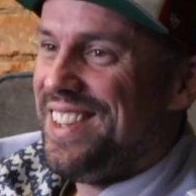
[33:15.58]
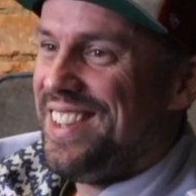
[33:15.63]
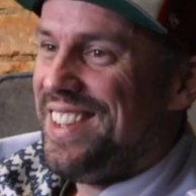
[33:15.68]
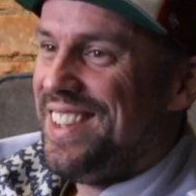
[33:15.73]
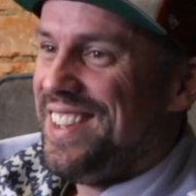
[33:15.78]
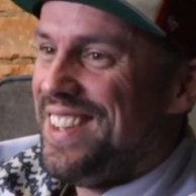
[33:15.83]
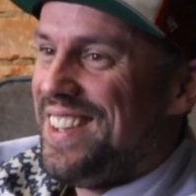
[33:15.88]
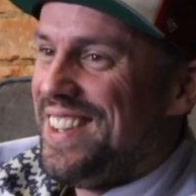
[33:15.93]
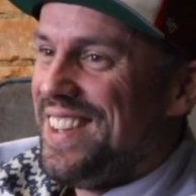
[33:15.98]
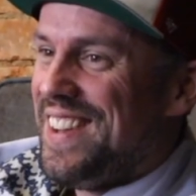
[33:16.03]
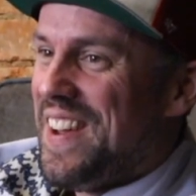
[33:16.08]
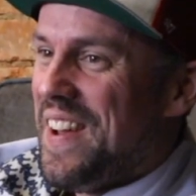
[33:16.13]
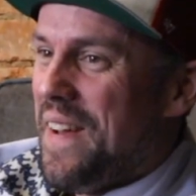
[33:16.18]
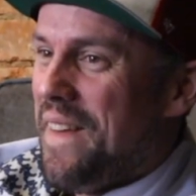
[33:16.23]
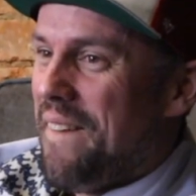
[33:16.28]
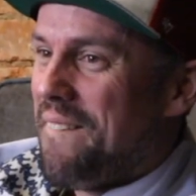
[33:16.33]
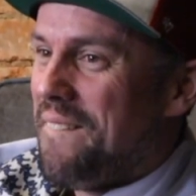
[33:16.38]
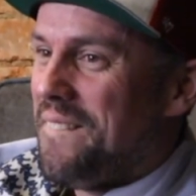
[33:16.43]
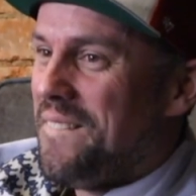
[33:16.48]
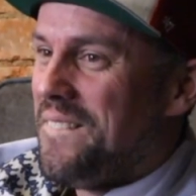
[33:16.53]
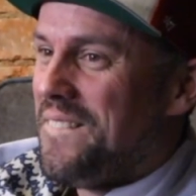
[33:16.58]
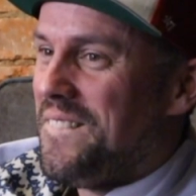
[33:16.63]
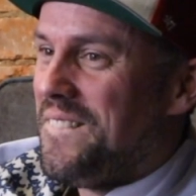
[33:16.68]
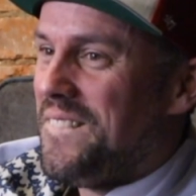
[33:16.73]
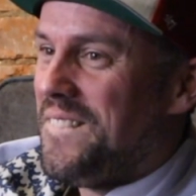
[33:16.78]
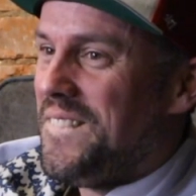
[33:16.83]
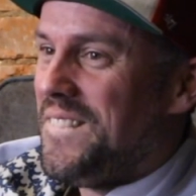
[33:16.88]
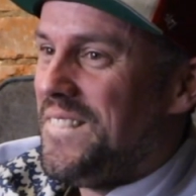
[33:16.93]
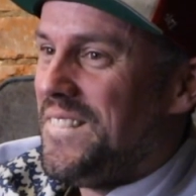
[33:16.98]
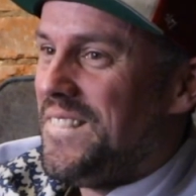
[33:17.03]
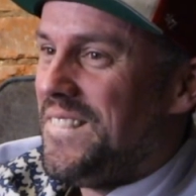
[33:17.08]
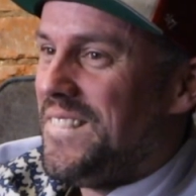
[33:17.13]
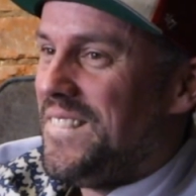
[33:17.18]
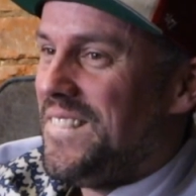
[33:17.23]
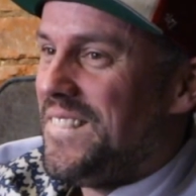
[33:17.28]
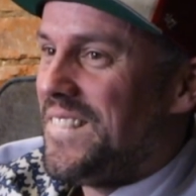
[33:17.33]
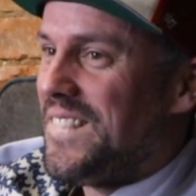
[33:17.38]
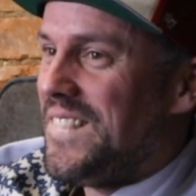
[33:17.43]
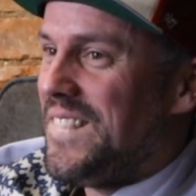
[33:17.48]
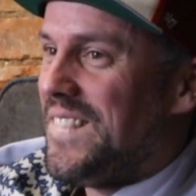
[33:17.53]
to we're going to retire Mexico
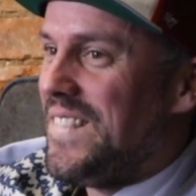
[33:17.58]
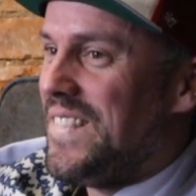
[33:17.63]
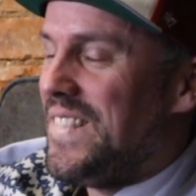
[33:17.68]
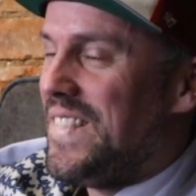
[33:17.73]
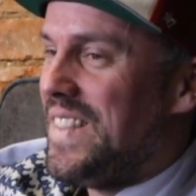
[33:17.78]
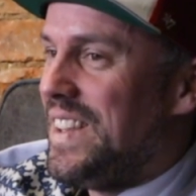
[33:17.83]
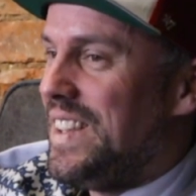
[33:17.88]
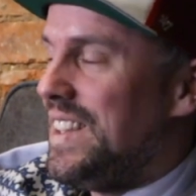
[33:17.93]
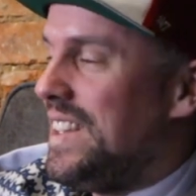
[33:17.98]
or Indonesia.